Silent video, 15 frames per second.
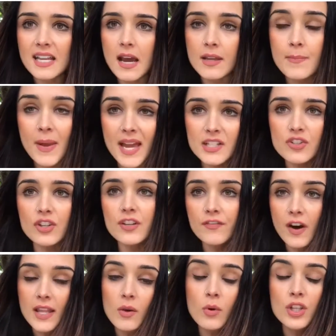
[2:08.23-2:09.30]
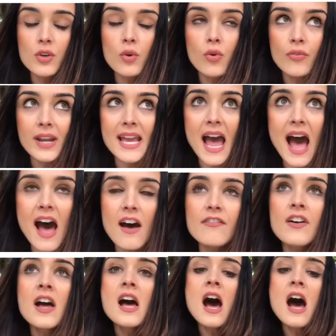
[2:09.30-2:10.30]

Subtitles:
out your pantry, find out what you already have,